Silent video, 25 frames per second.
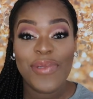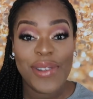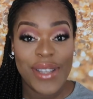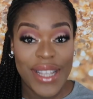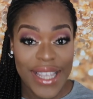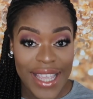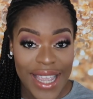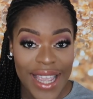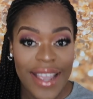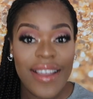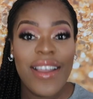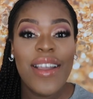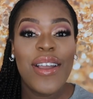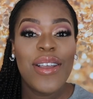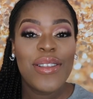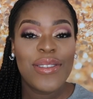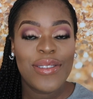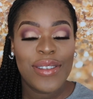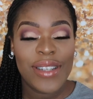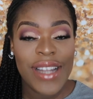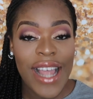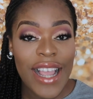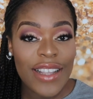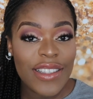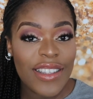Okay?
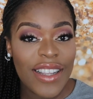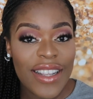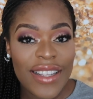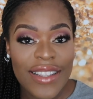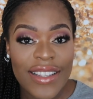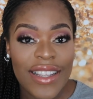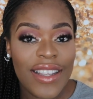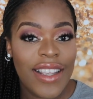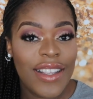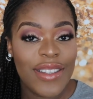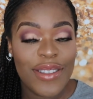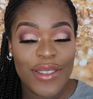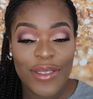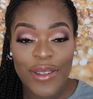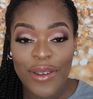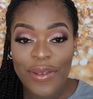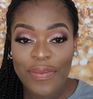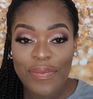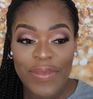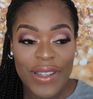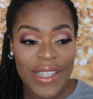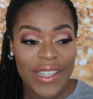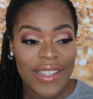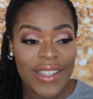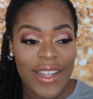So that just it. It's
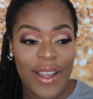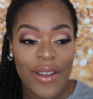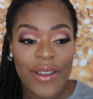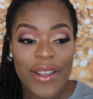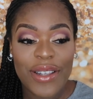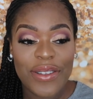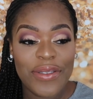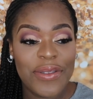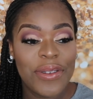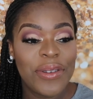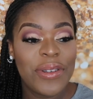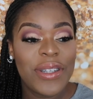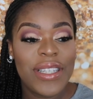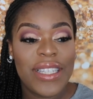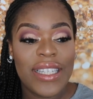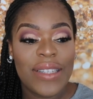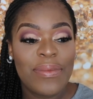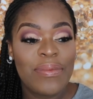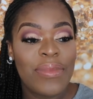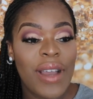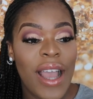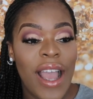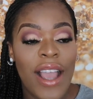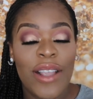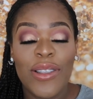not personal. It's not
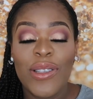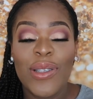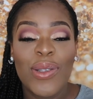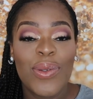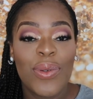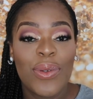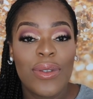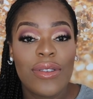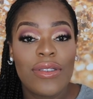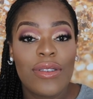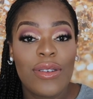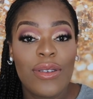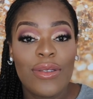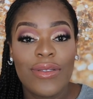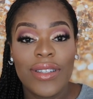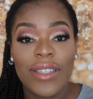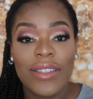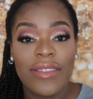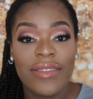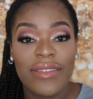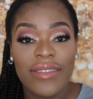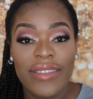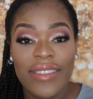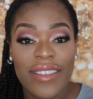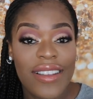deep. I just want to
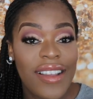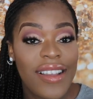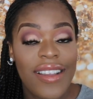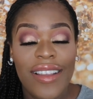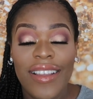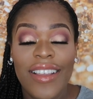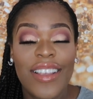look good.